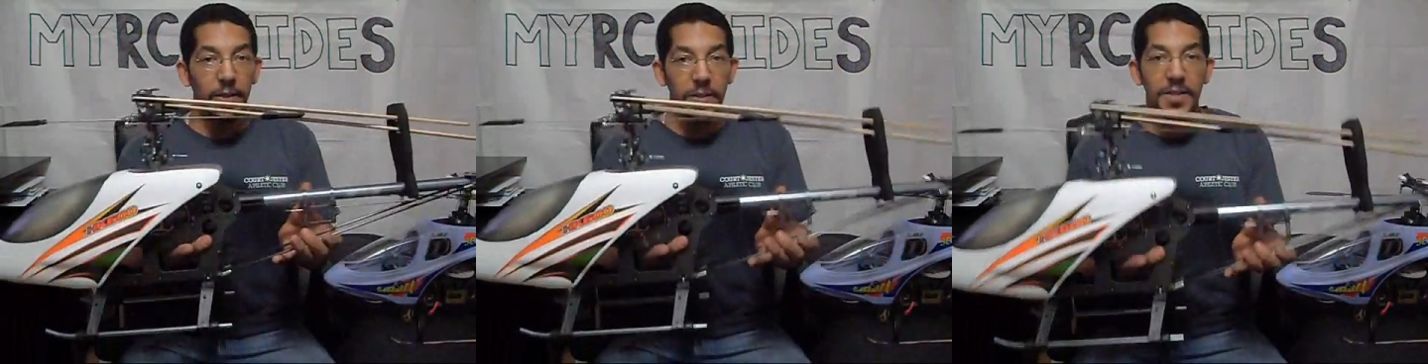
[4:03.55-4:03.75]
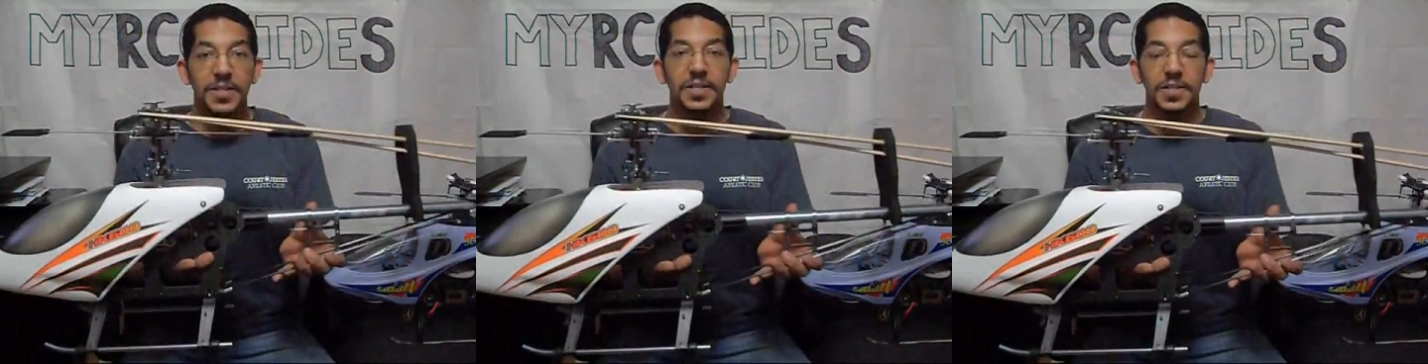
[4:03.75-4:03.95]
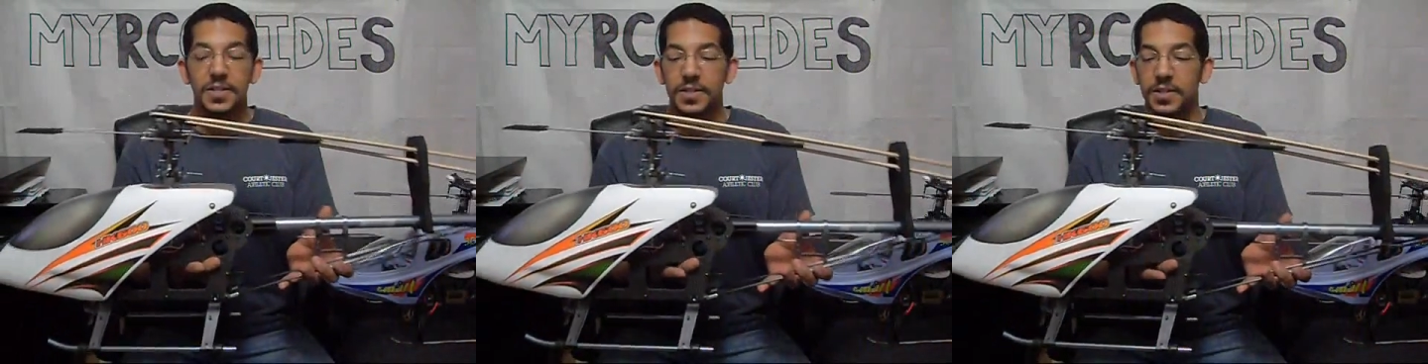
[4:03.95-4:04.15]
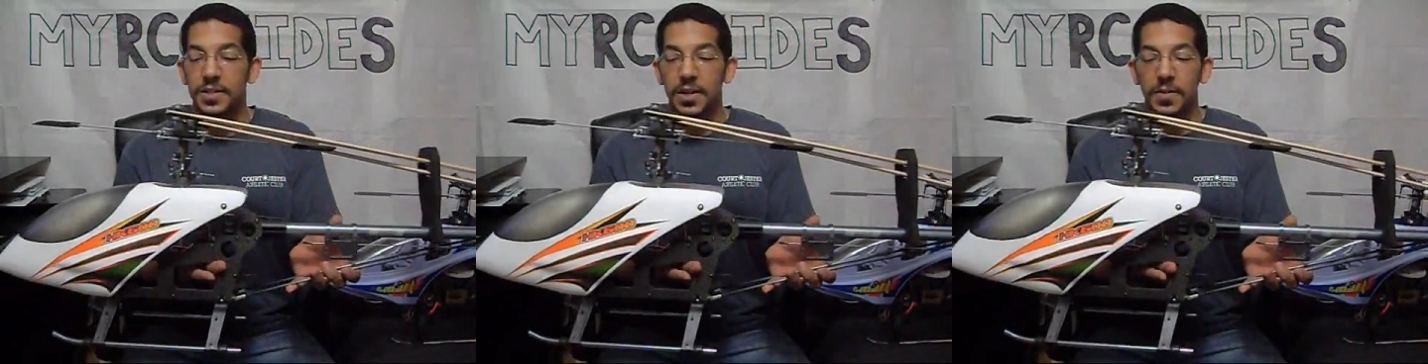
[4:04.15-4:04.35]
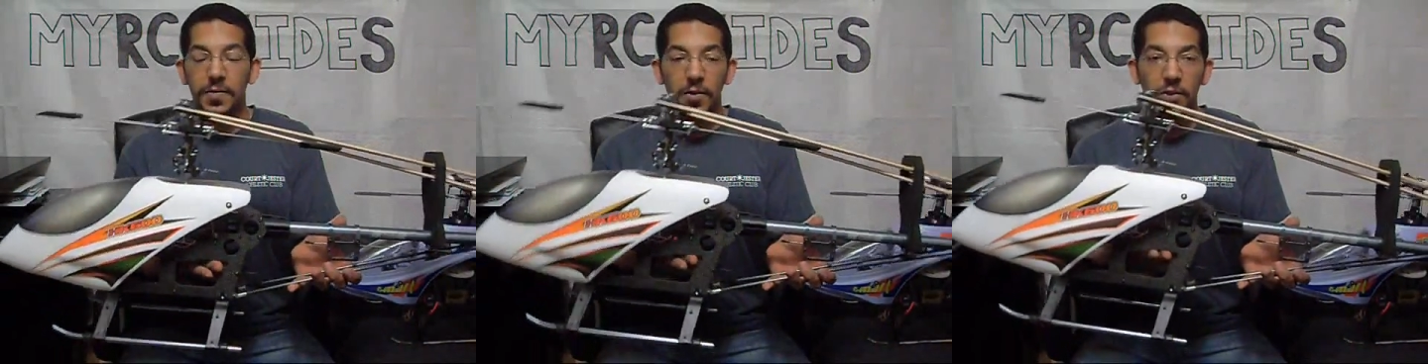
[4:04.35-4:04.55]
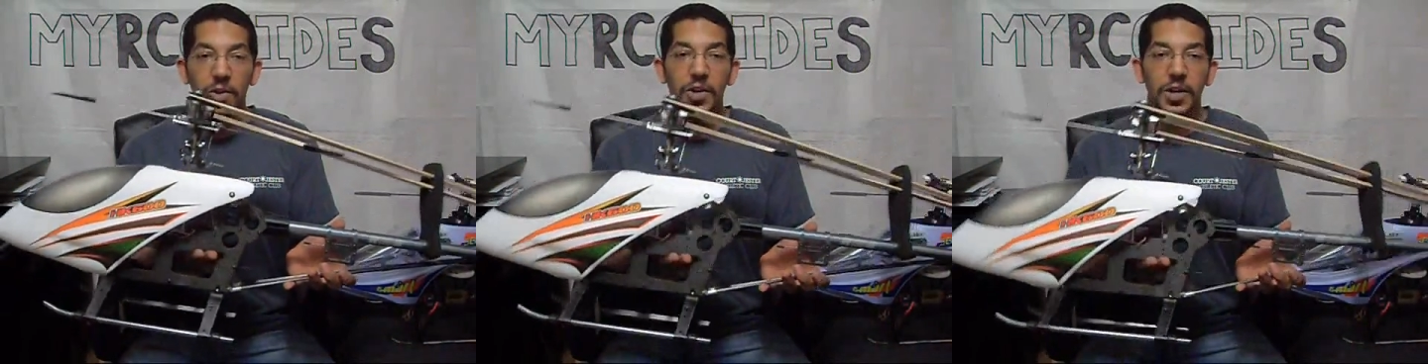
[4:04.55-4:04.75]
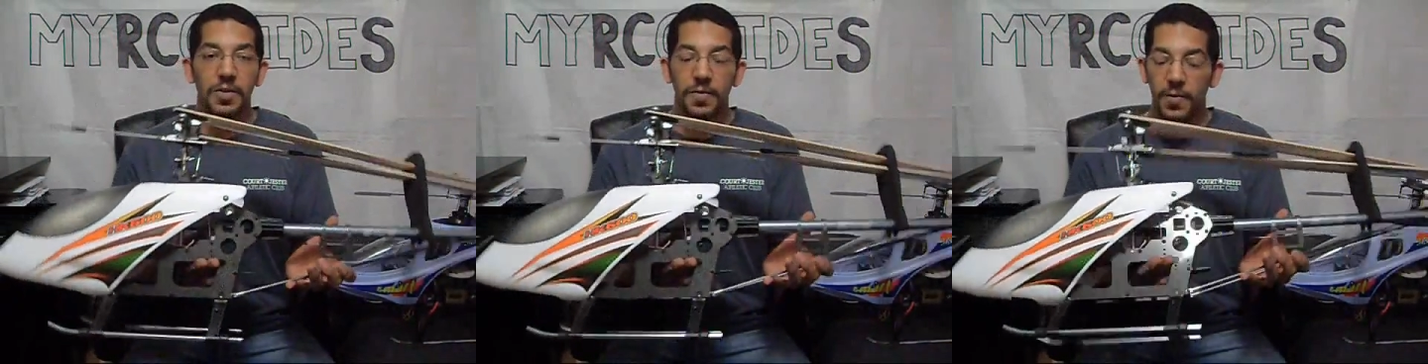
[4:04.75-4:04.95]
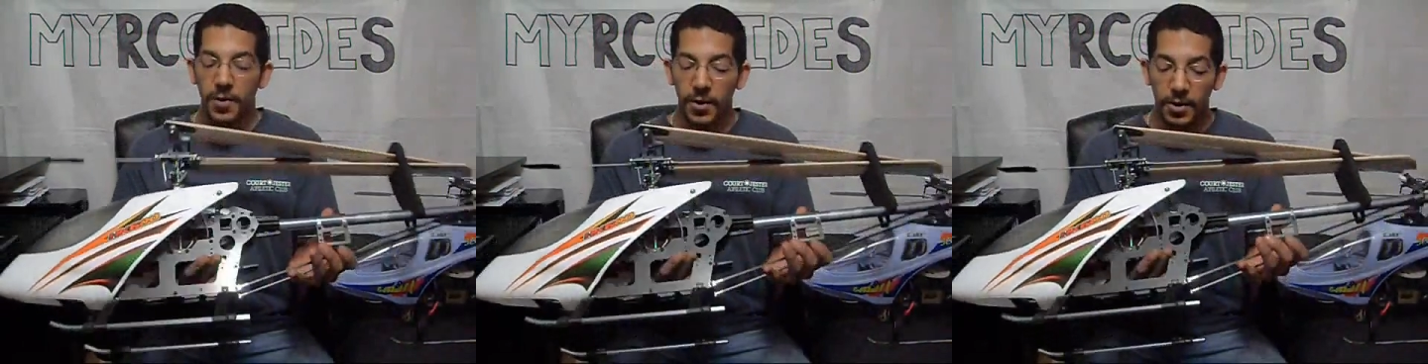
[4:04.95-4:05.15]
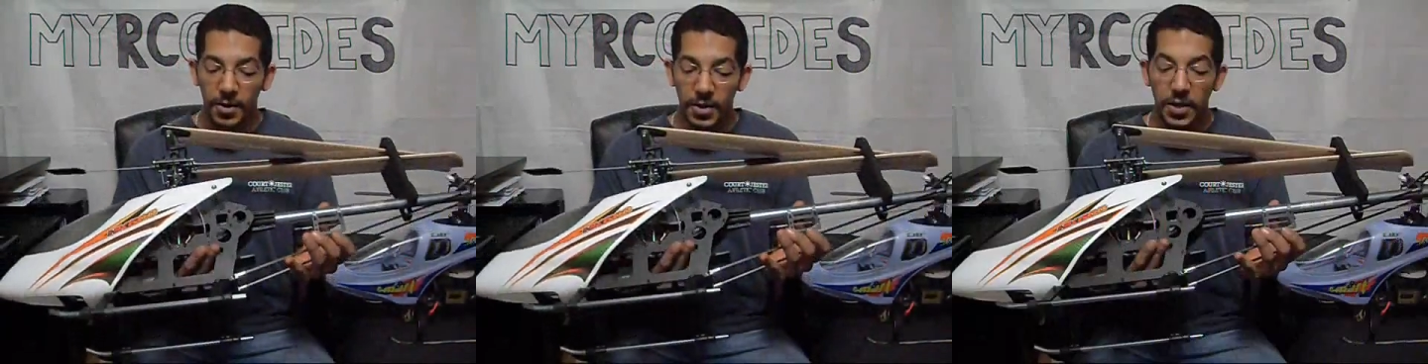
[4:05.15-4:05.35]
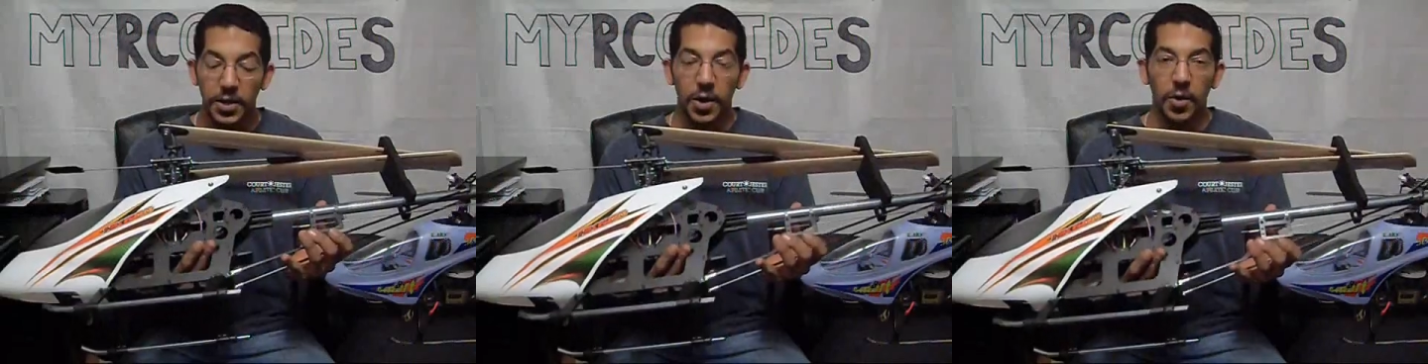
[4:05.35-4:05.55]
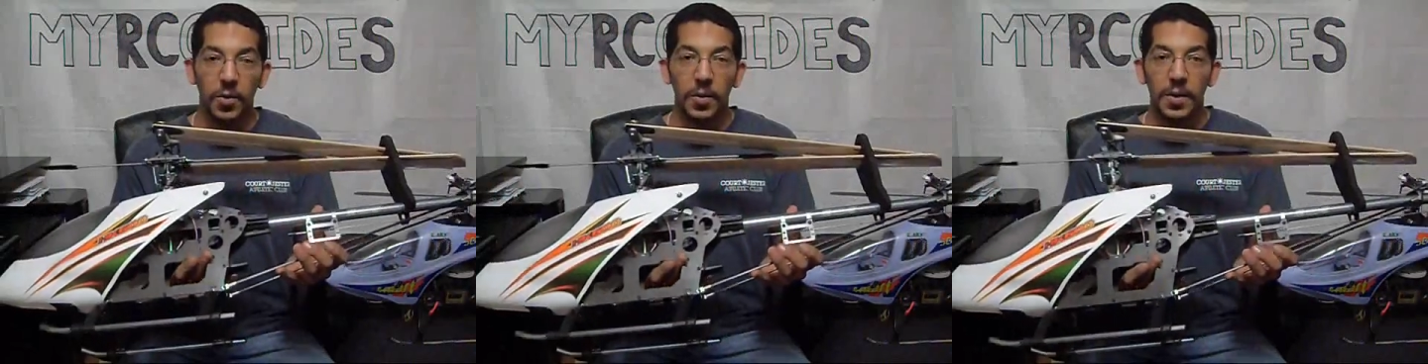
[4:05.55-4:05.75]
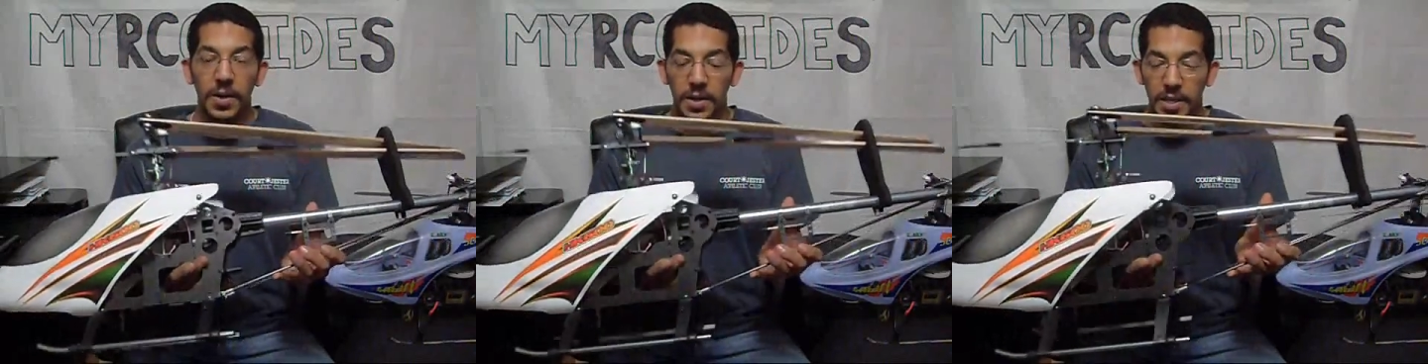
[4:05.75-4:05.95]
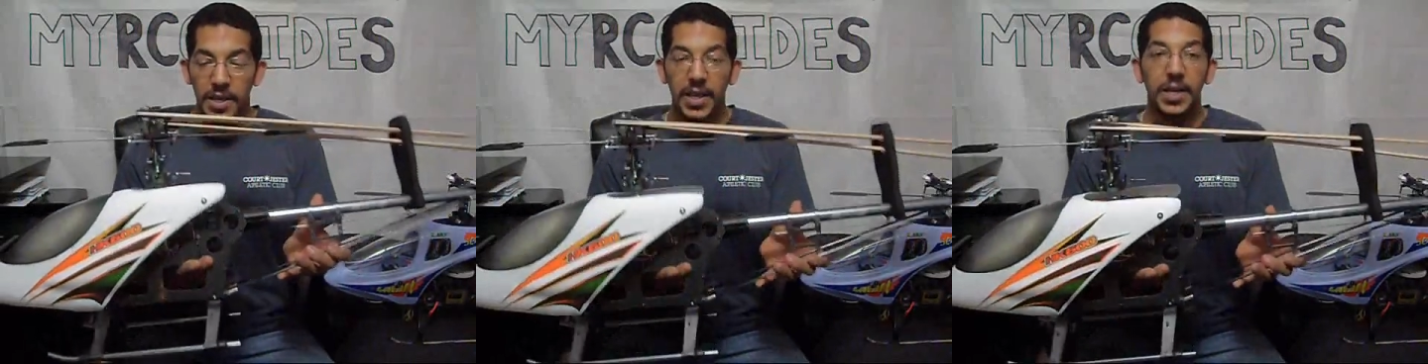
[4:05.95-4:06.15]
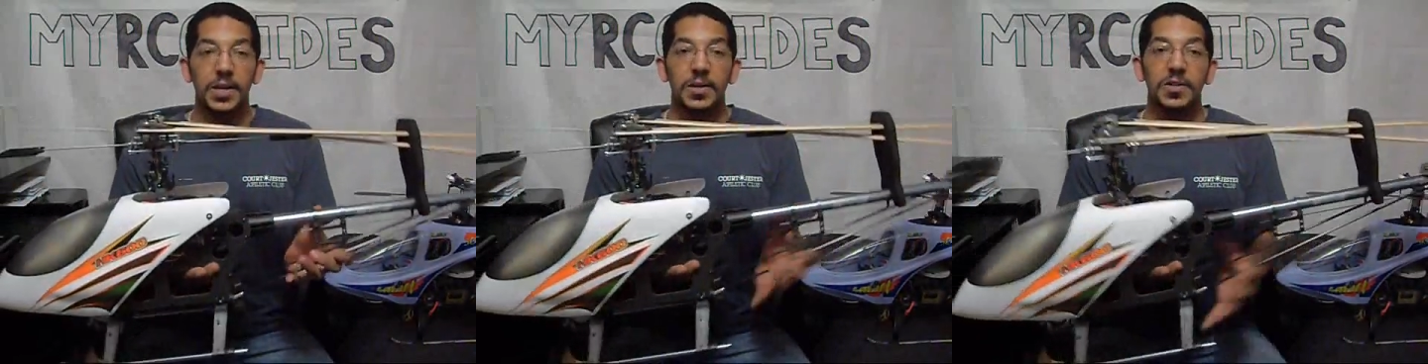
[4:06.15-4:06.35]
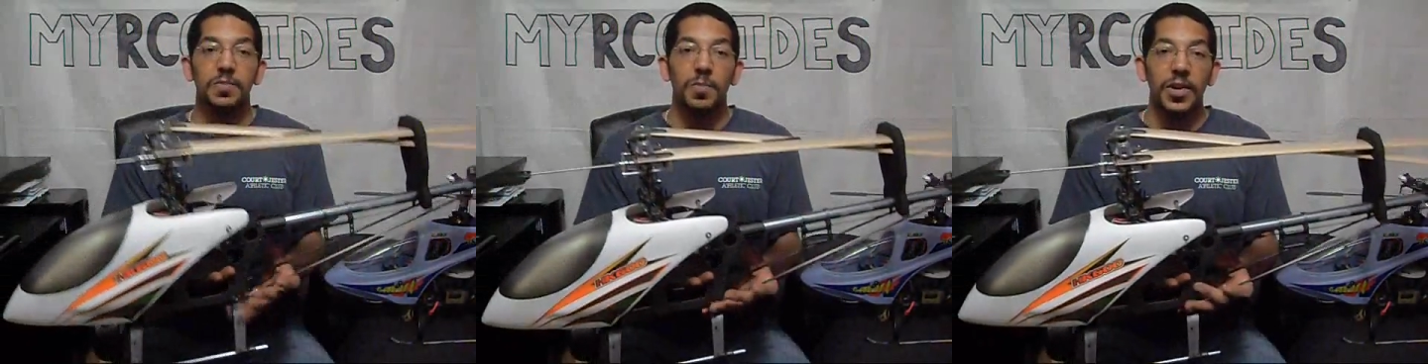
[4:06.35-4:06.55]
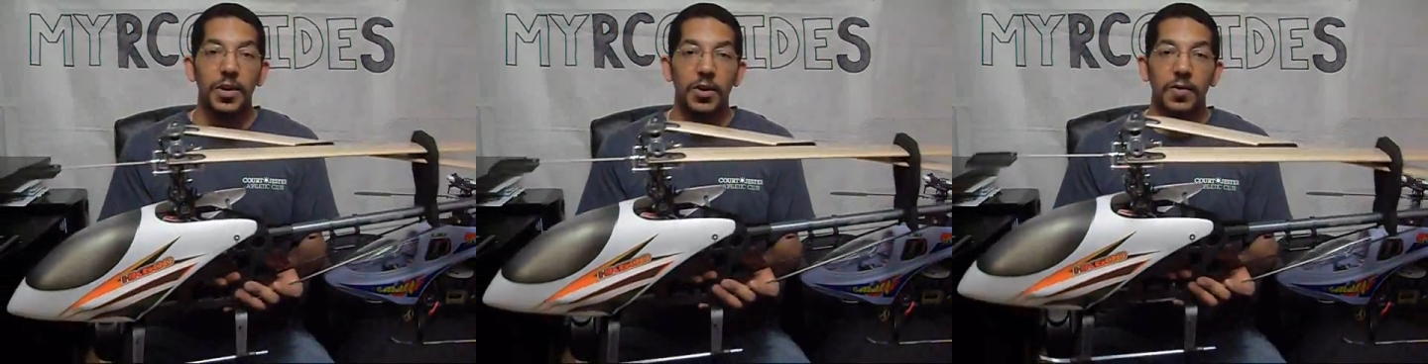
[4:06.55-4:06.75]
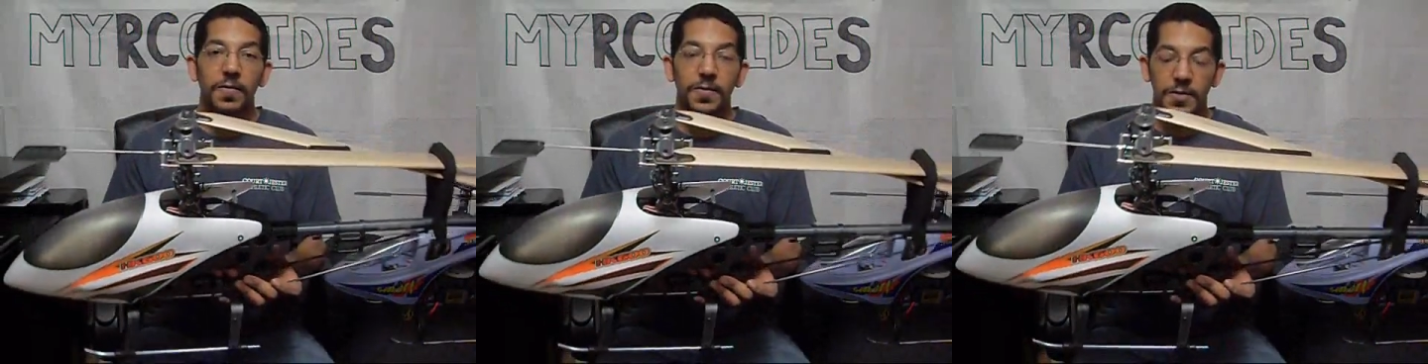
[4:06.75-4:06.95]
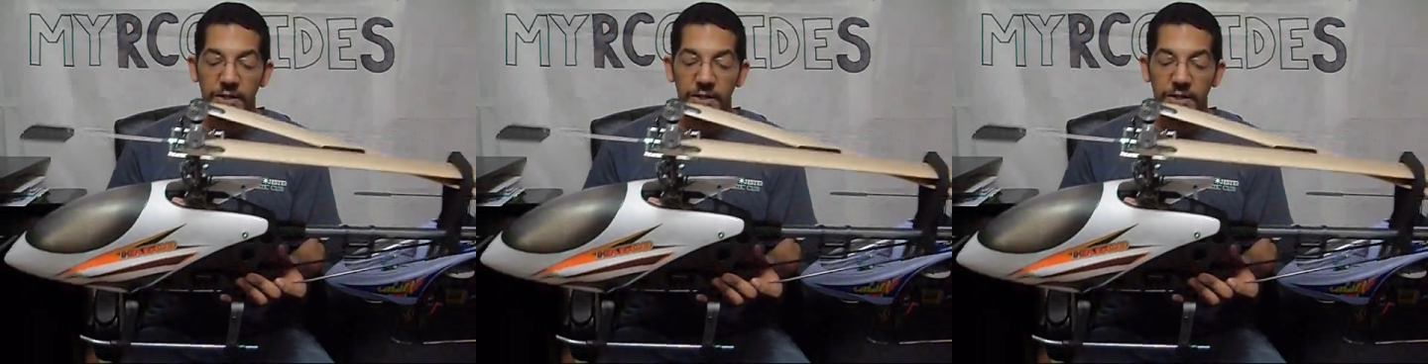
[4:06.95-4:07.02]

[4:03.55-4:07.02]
This is, if you're looking for to get into this bigger